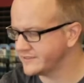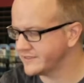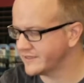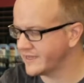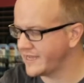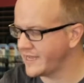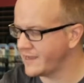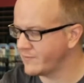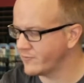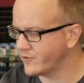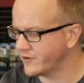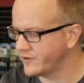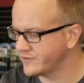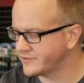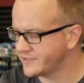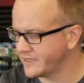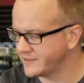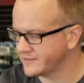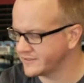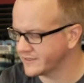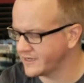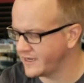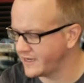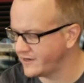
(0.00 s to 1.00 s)
is a game where you
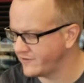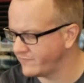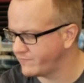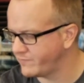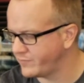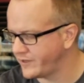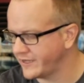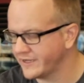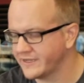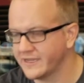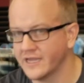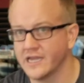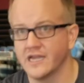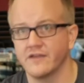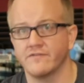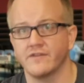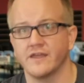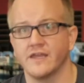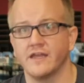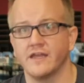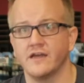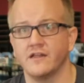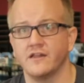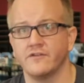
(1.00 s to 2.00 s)
tend to kind of play king of
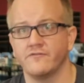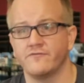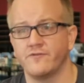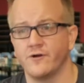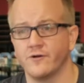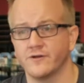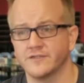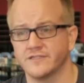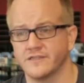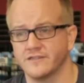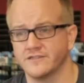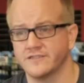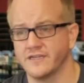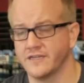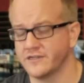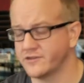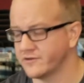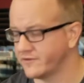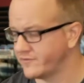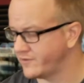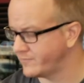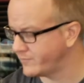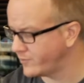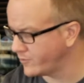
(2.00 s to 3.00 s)
the hill and focus in the
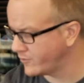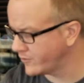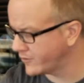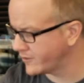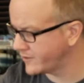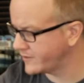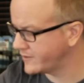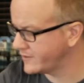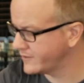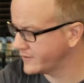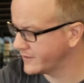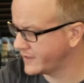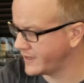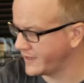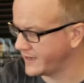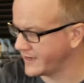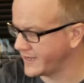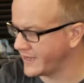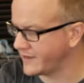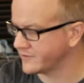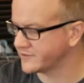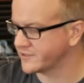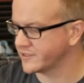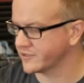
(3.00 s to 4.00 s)
center of the board,
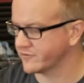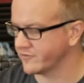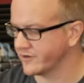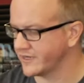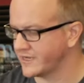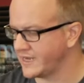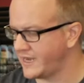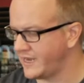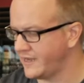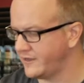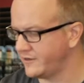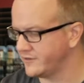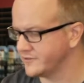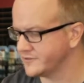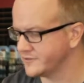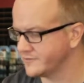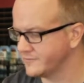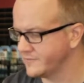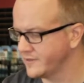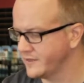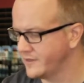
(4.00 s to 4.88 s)
getting out to the Greek Isles.